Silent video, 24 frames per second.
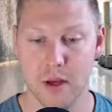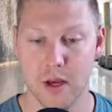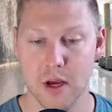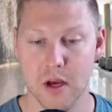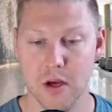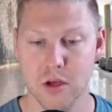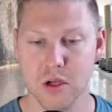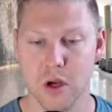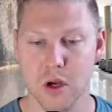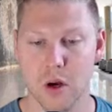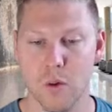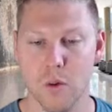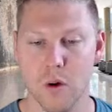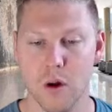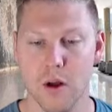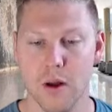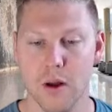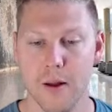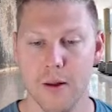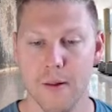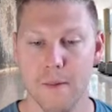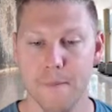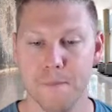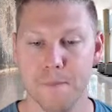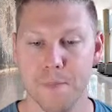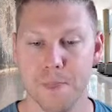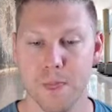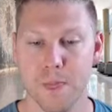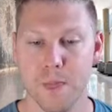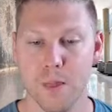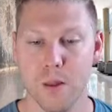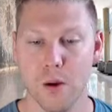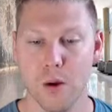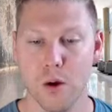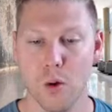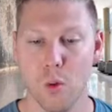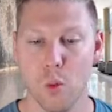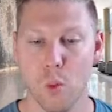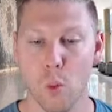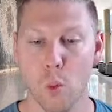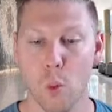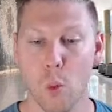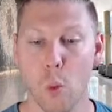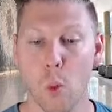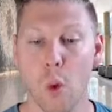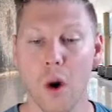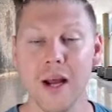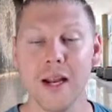So
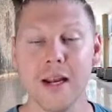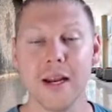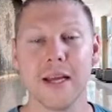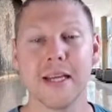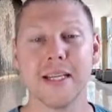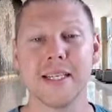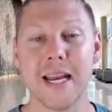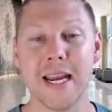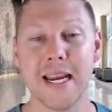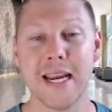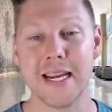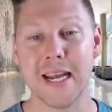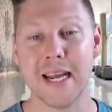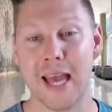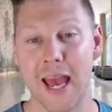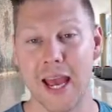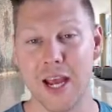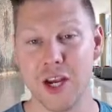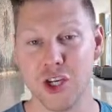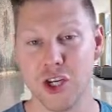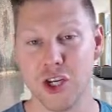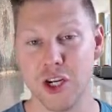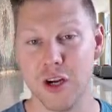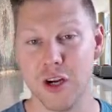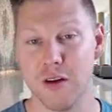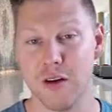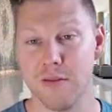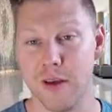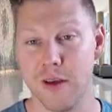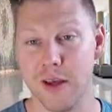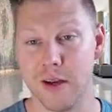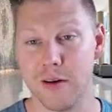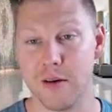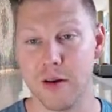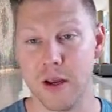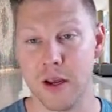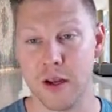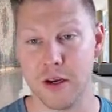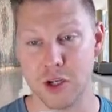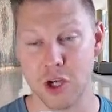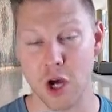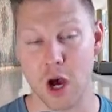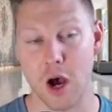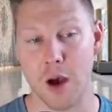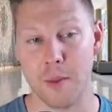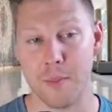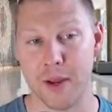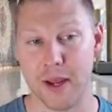what is an indication of it
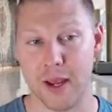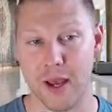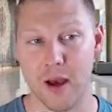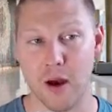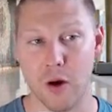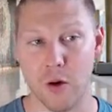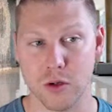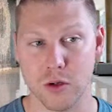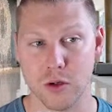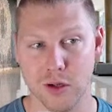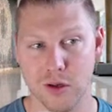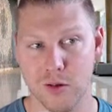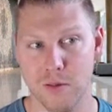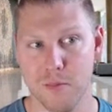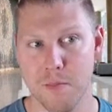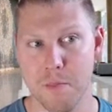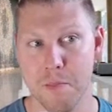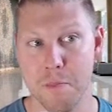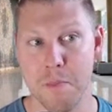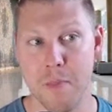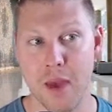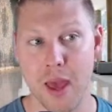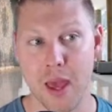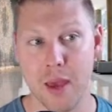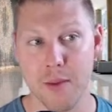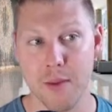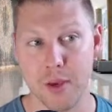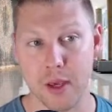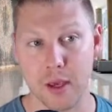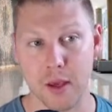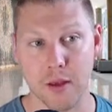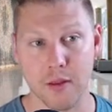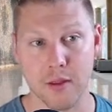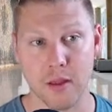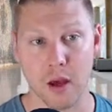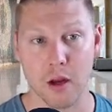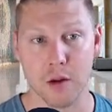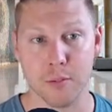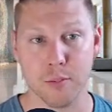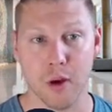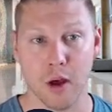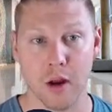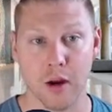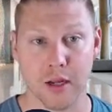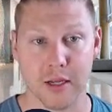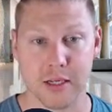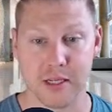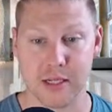topping out? Maybe the
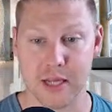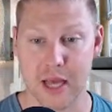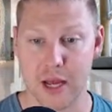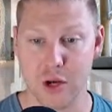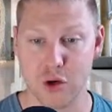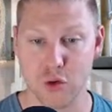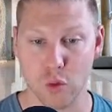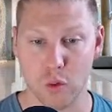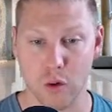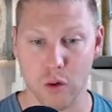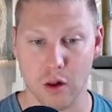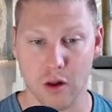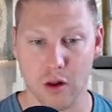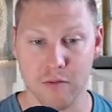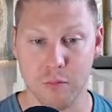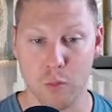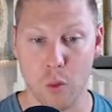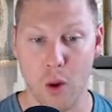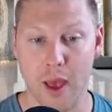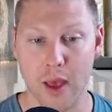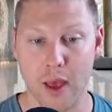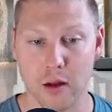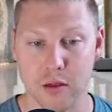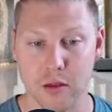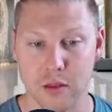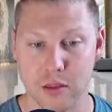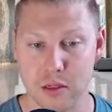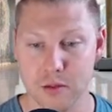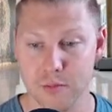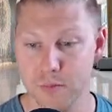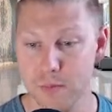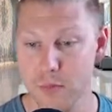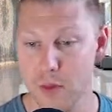unbonding schedule of whales.